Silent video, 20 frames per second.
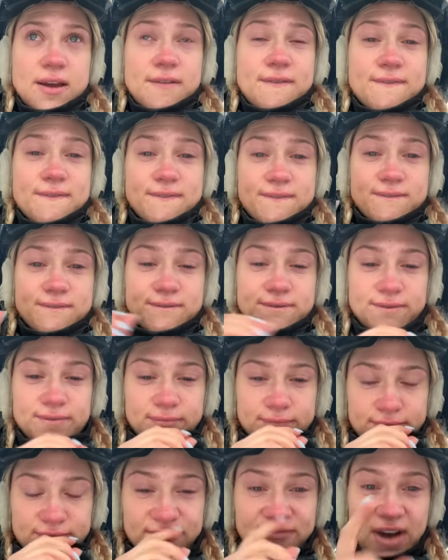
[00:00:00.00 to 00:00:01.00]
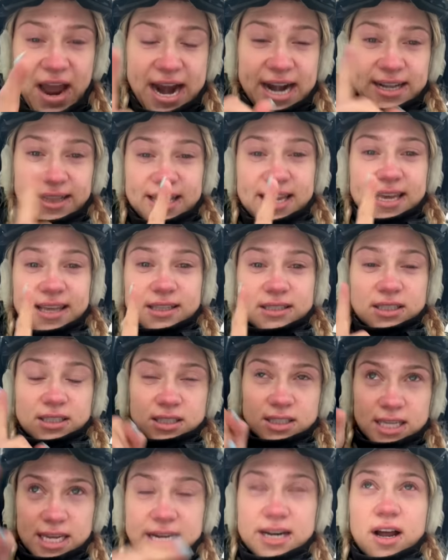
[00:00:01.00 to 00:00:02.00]
144, yeah. Finally
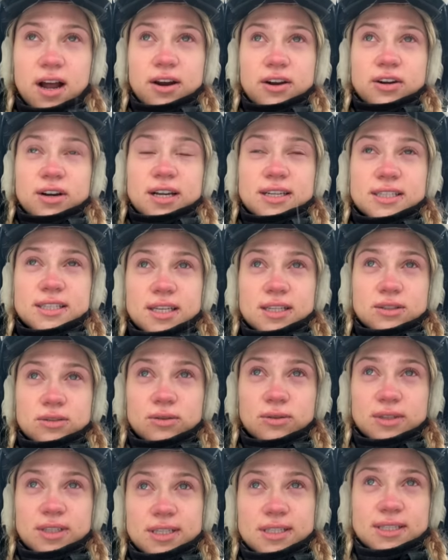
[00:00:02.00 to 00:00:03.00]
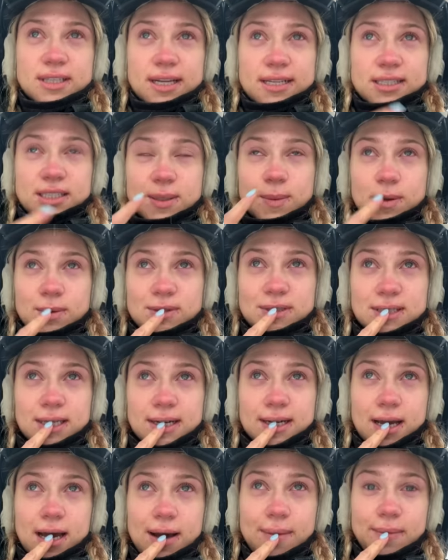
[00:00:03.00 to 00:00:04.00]
skied under us and told us that someone was
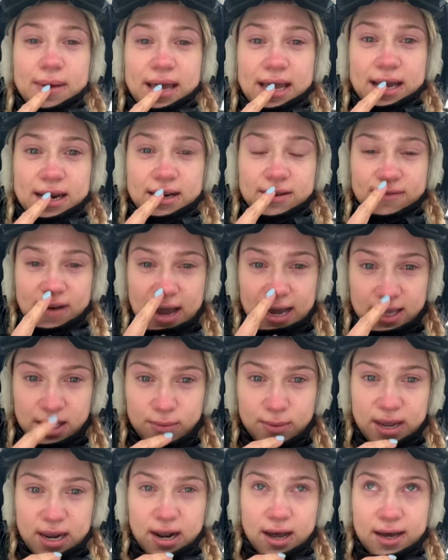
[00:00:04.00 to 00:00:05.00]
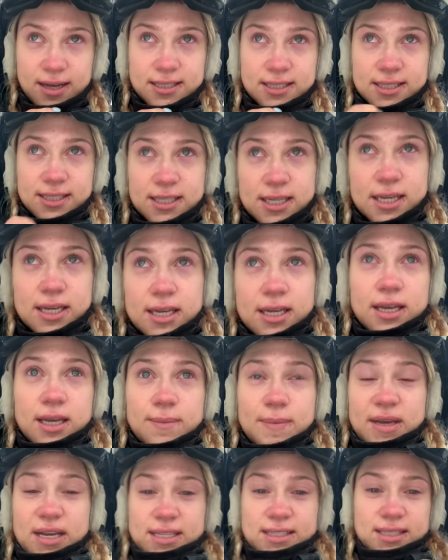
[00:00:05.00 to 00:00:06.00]
going to come and evacuate us
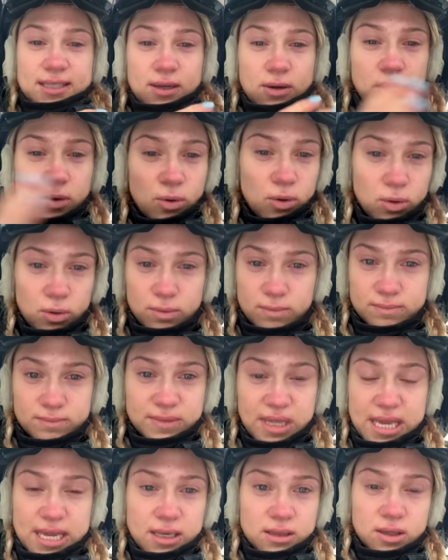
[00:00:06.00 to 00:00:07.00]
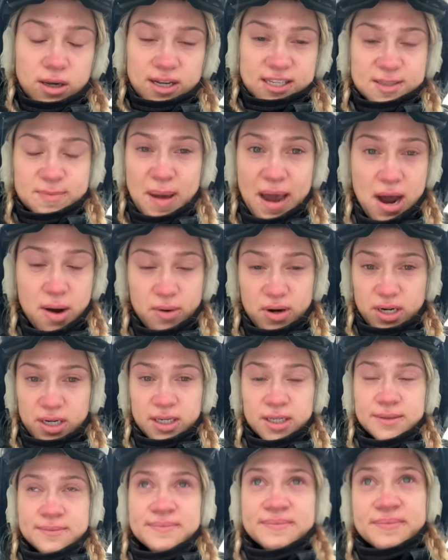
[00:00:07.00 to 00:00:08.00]
because the whole thing lost
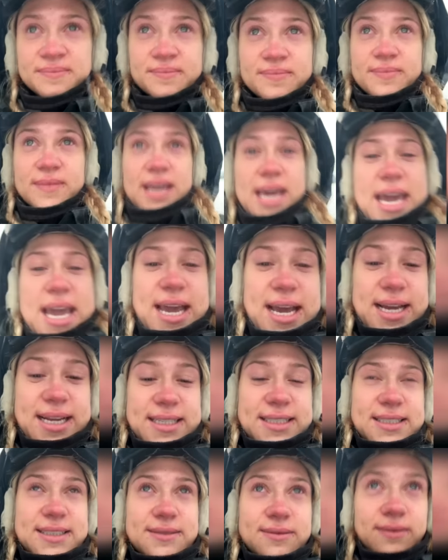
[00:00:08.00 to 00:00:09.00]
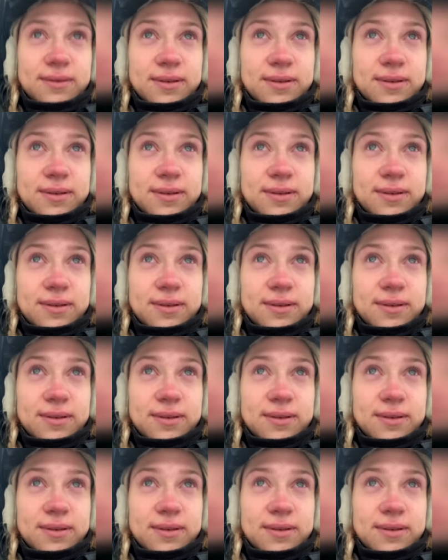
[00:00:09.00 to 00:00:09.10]
power, and